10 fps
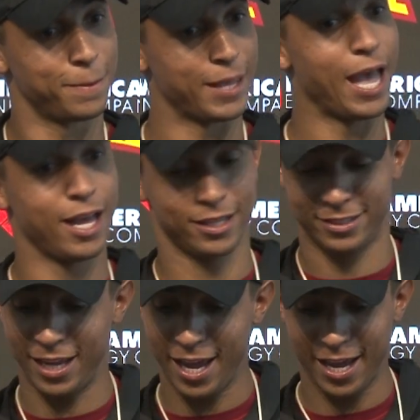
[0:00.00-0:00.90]
Yeah,
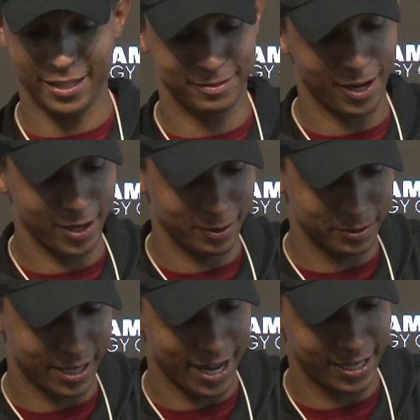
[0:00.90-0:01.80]
yeah. No, there
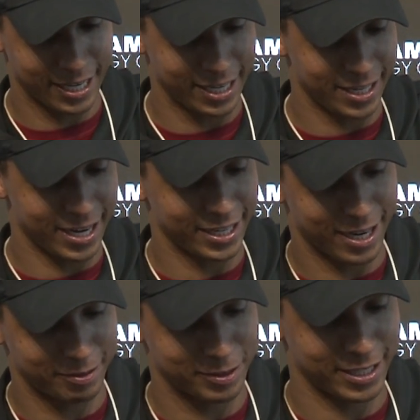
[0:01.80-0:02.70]
was a lot of late night
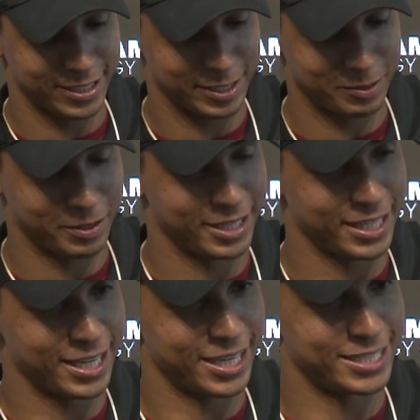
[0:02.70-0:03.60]
conversations with
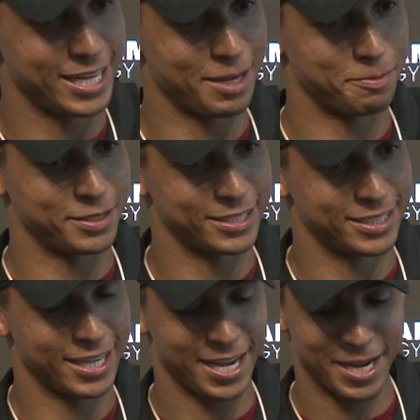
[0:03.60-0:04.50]
the uh,
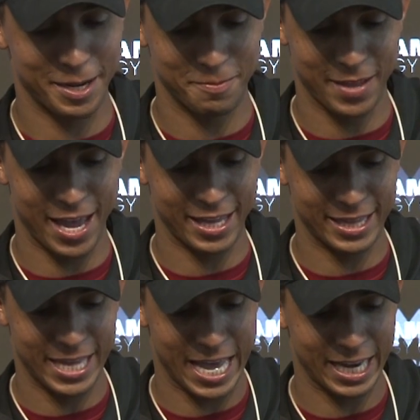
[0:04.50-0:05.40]
Tampa's um,
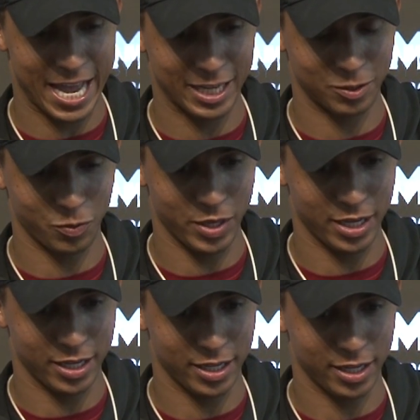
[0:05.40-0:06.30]
that that last week.